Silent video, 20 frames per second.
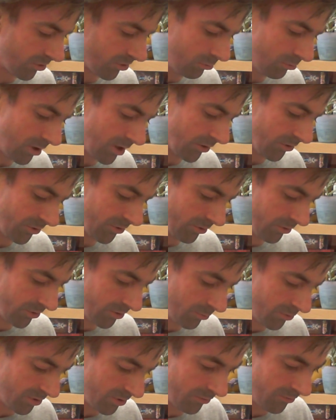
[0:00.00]
Oh, right, so
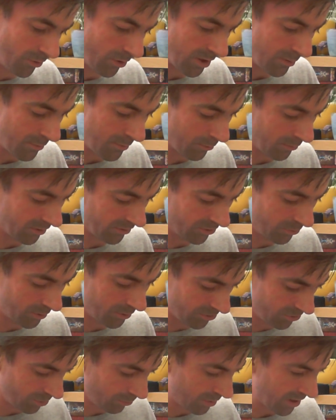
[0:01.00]
some sort of Fallout map. Should
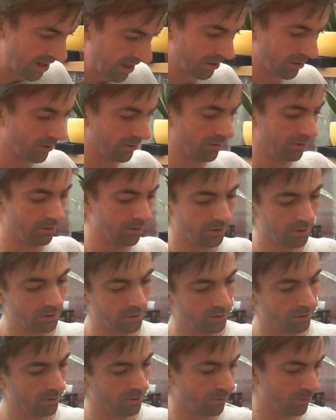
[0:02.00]
we jump ahead?
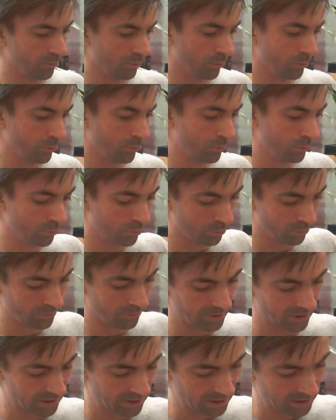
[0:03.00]
Oh,
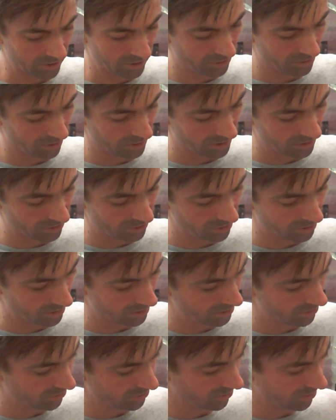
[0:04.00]
Nagesh. Yes, here
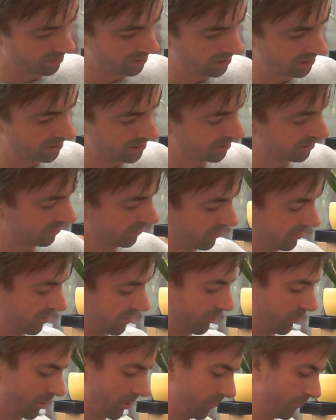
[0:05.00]

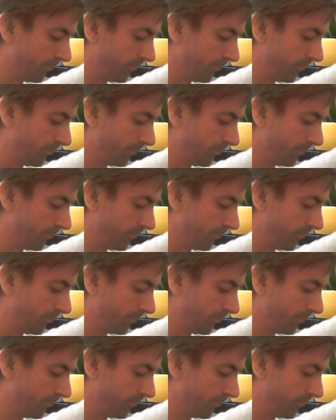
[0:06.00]
we go.